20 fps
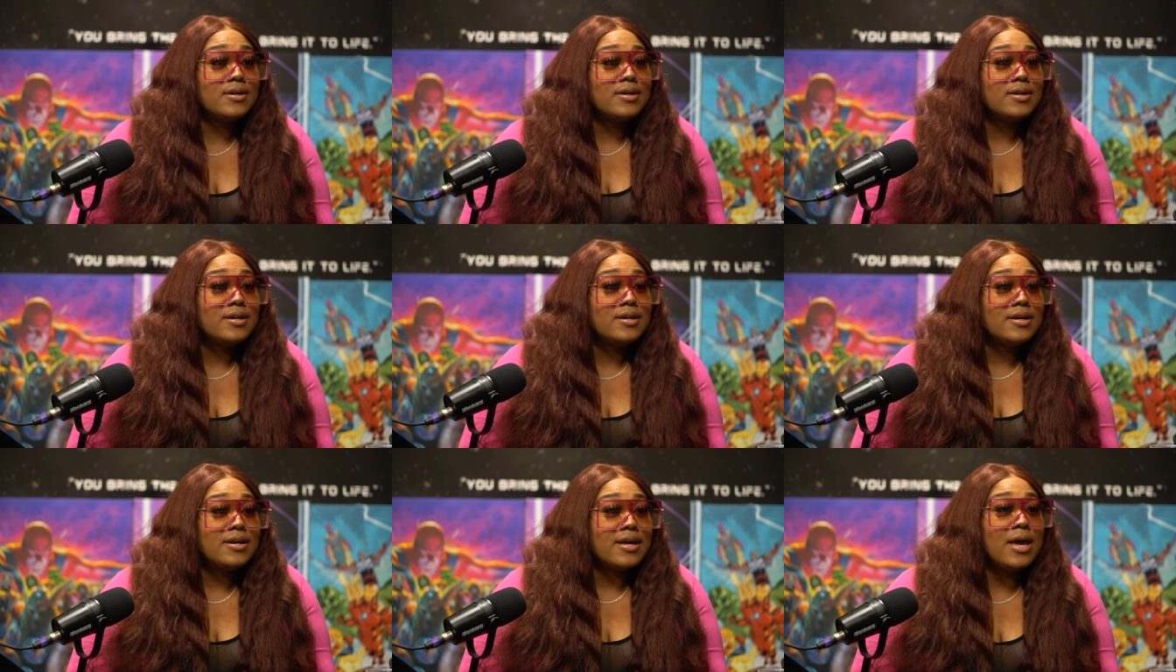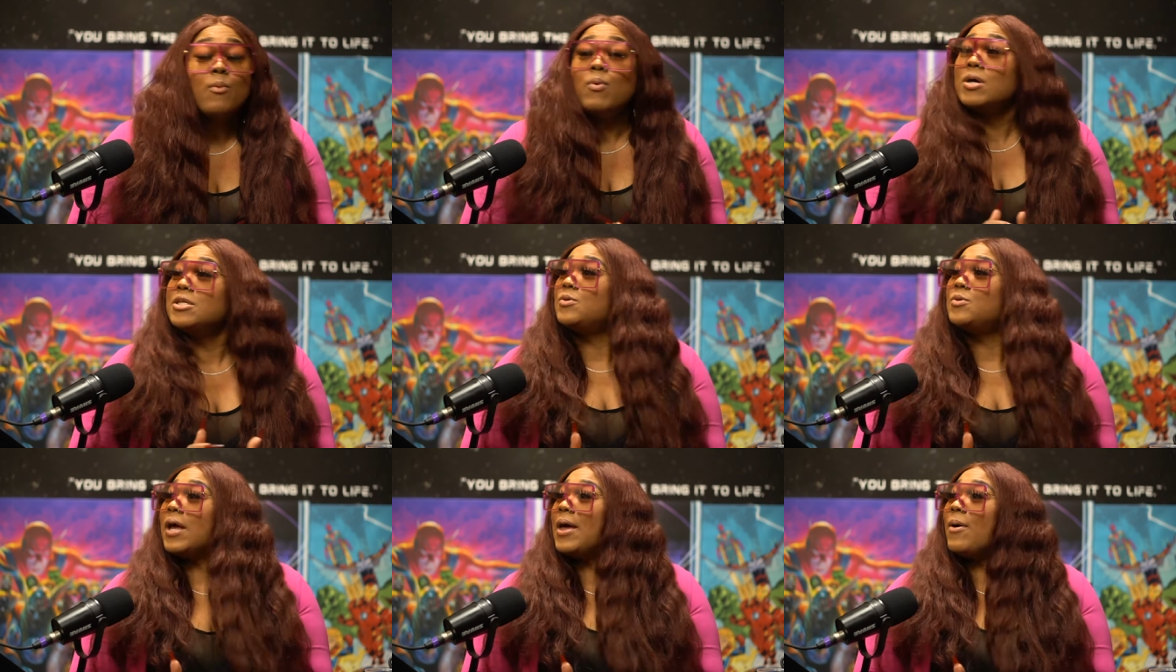just be. like, It
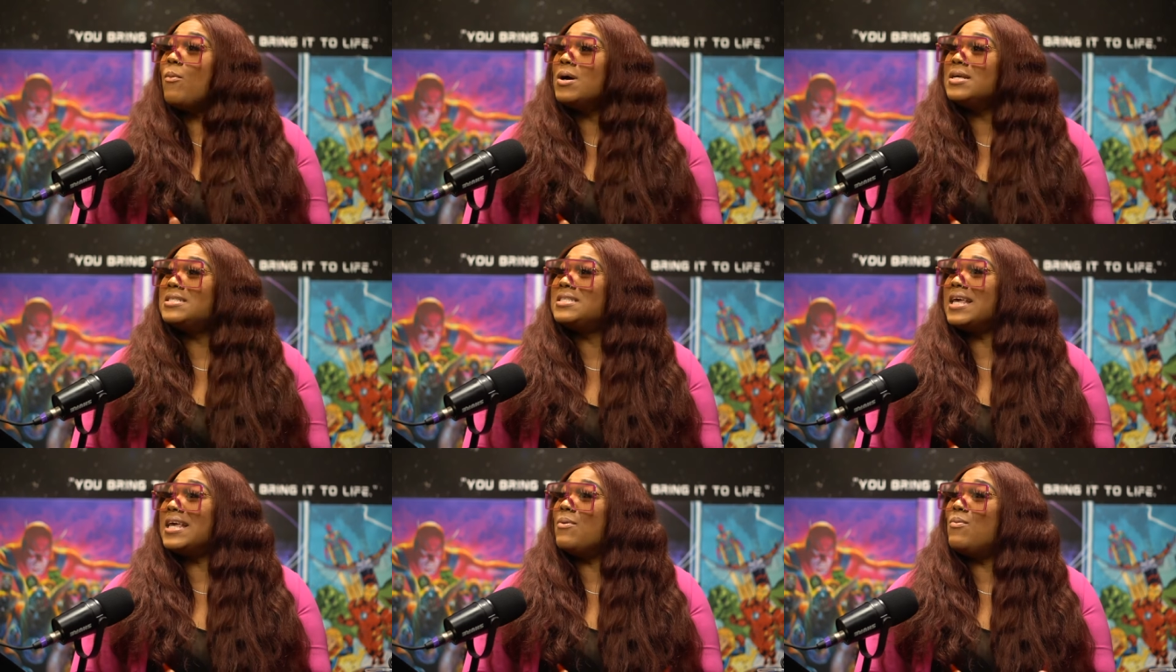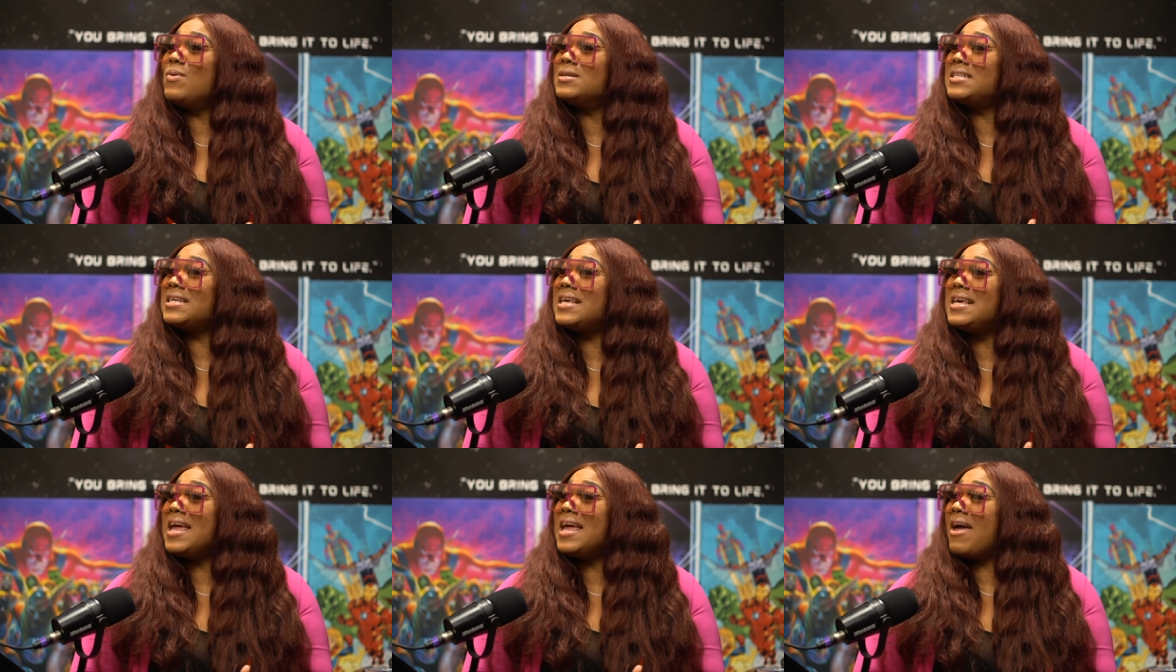was. Nah. It was. It was.
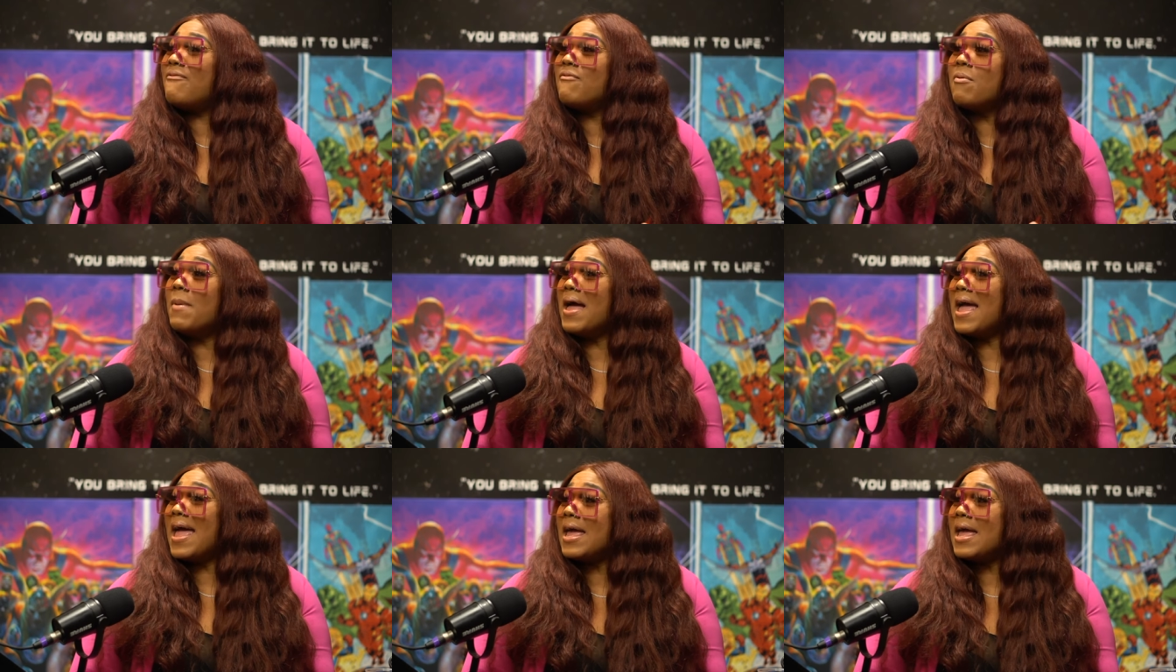He gave him an